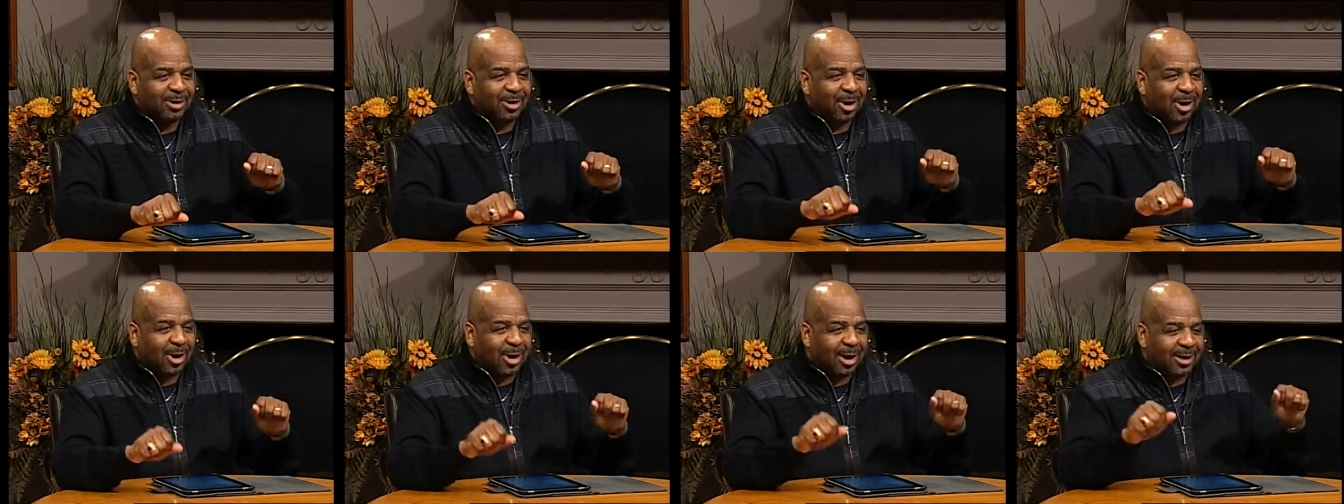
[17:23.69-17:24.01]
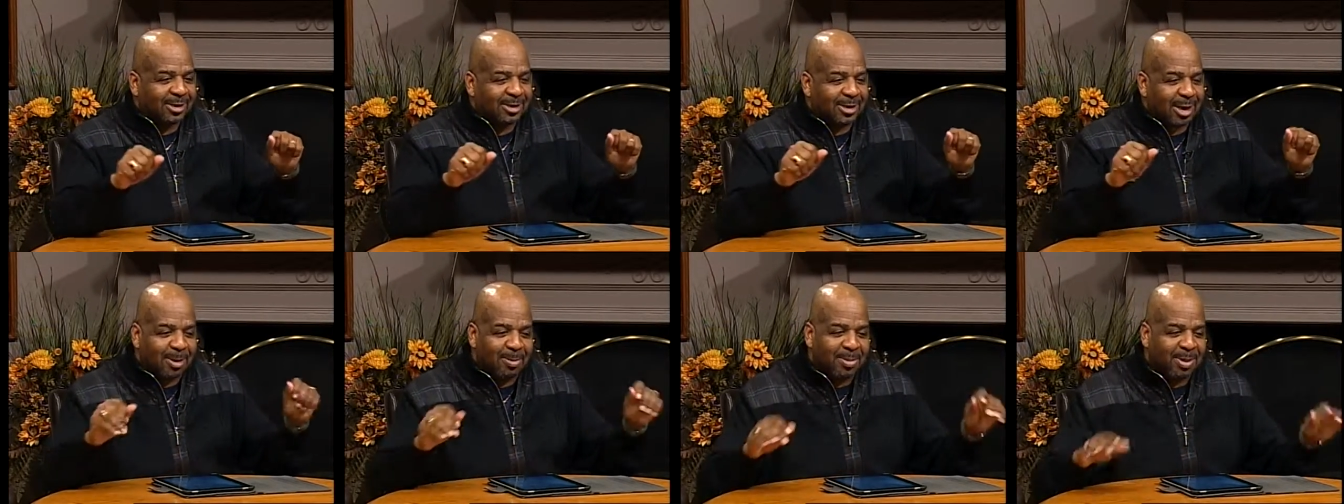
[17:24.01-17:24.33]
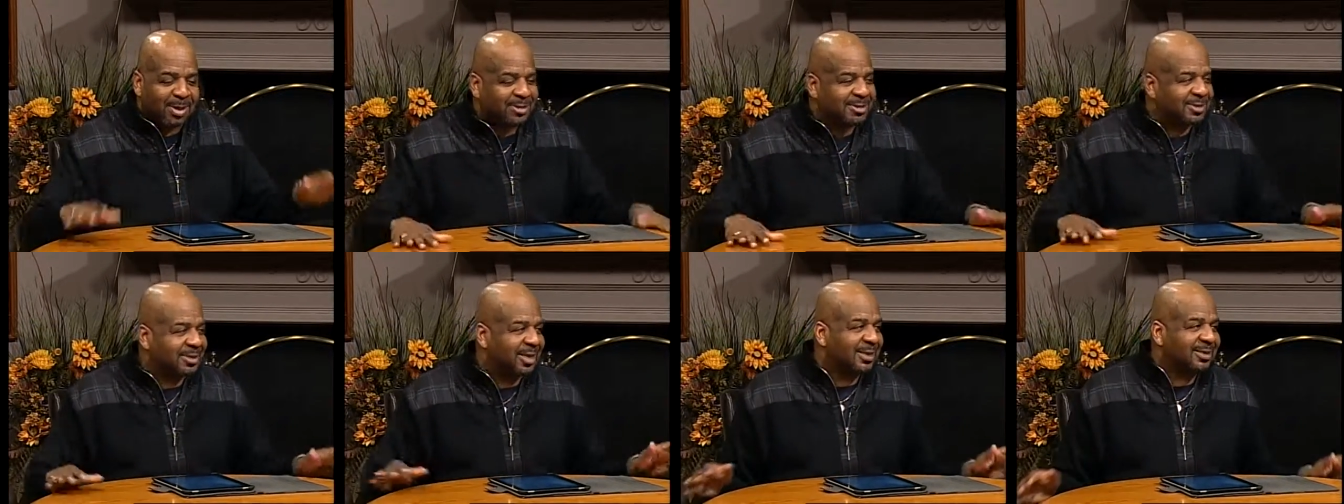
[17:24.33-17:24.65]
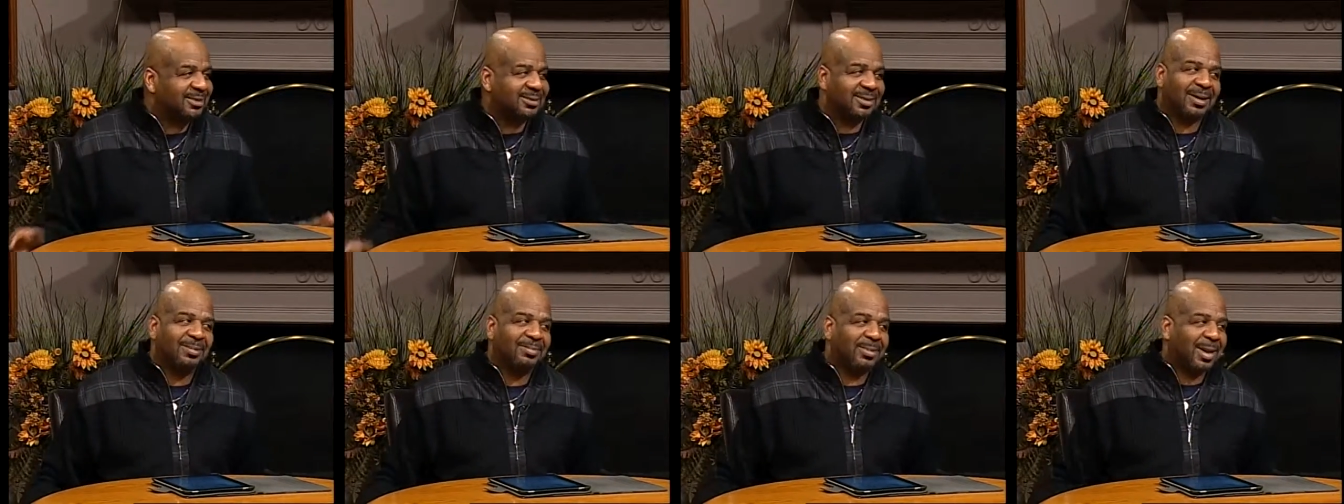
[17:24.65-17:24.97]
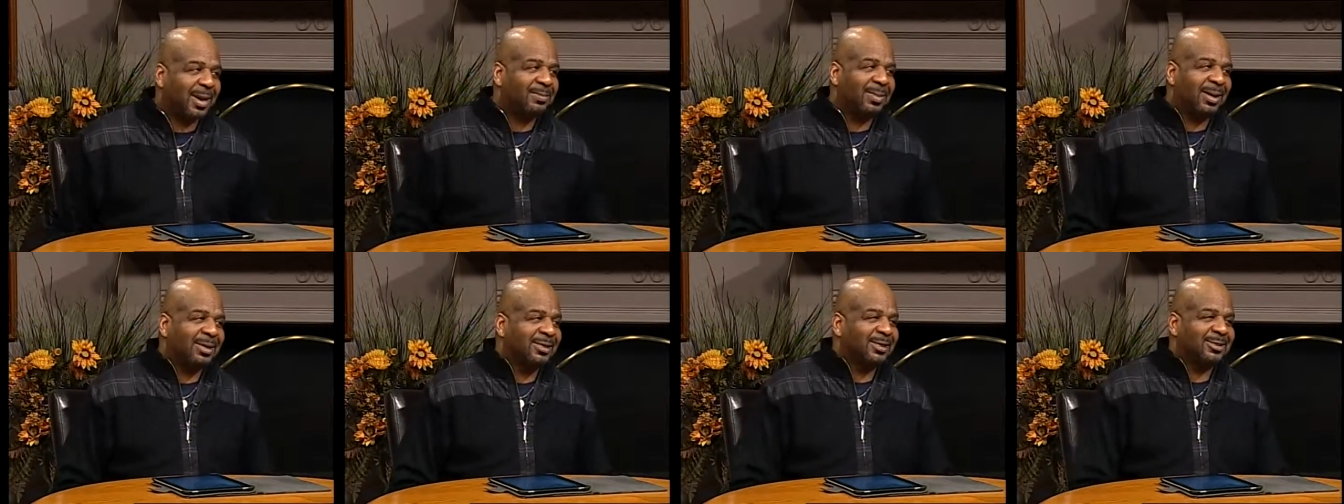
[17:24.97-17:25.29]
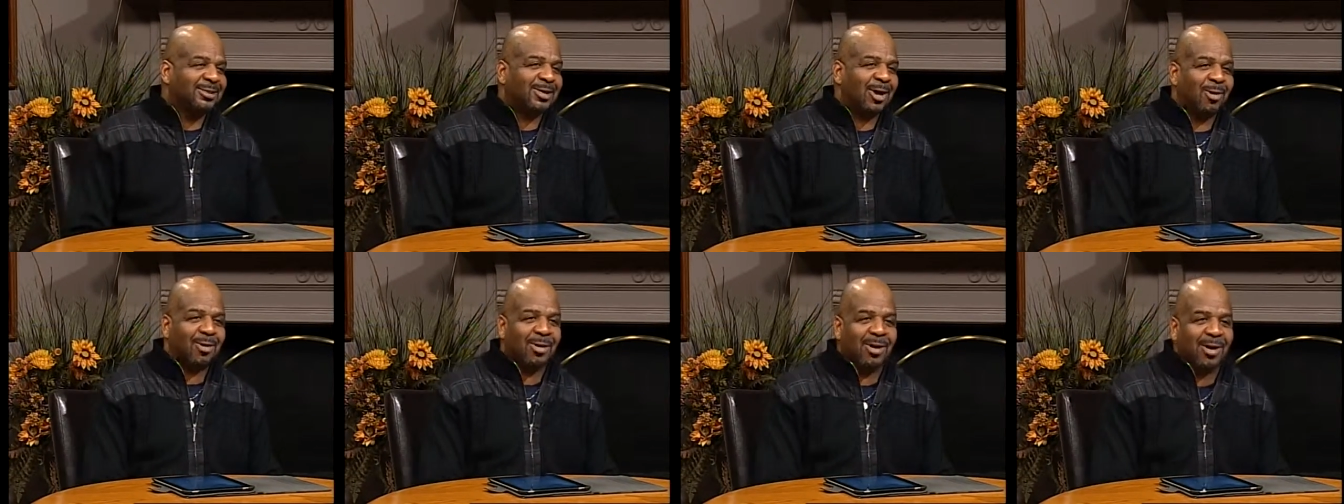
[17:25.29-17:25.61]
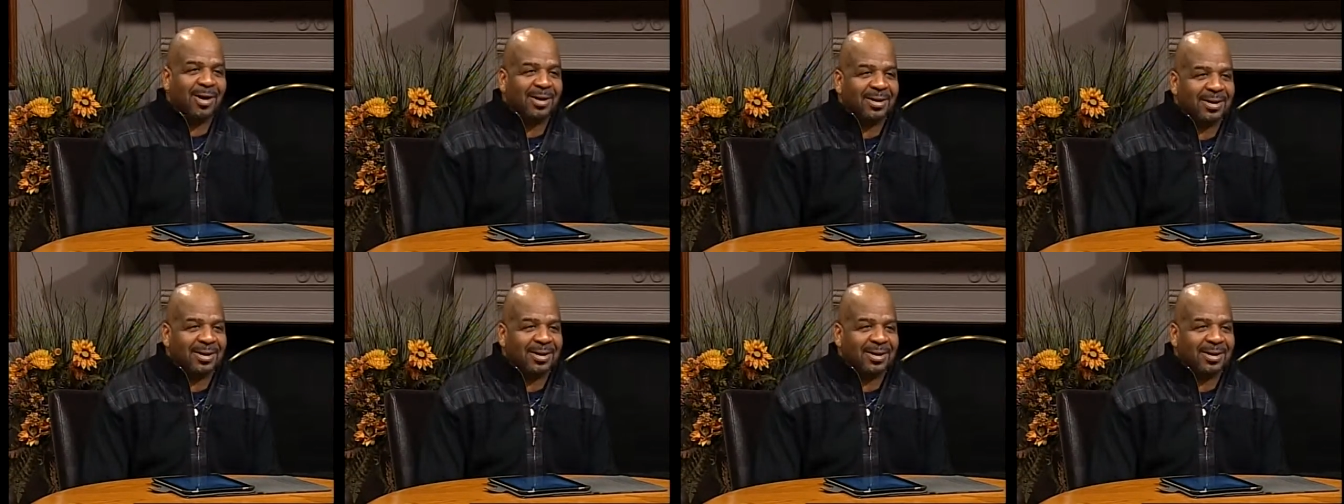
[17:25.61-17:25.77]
God? Y'all better say something. I'm about to talk all